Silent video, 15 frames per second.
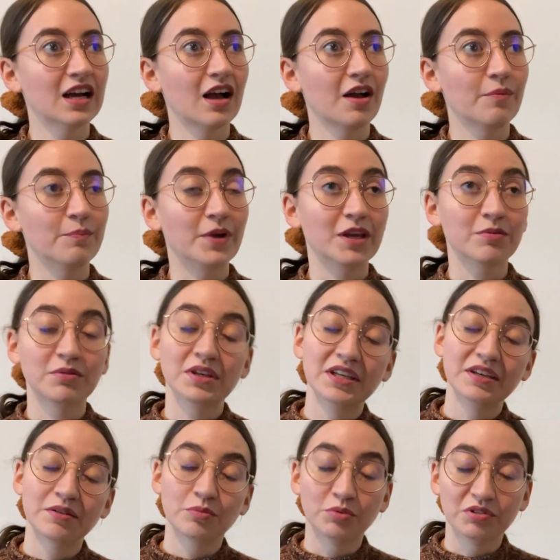
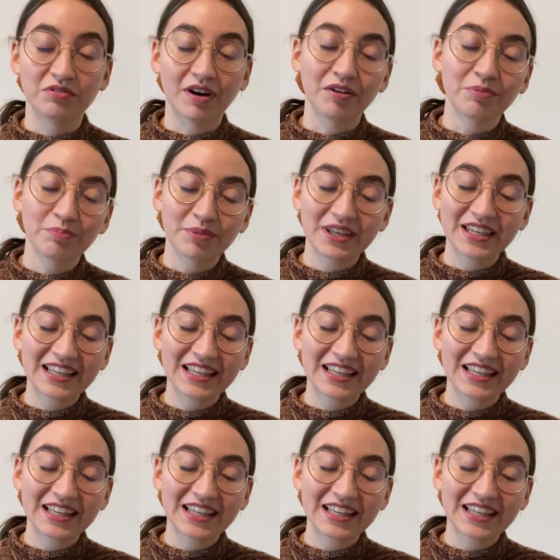Maybe without being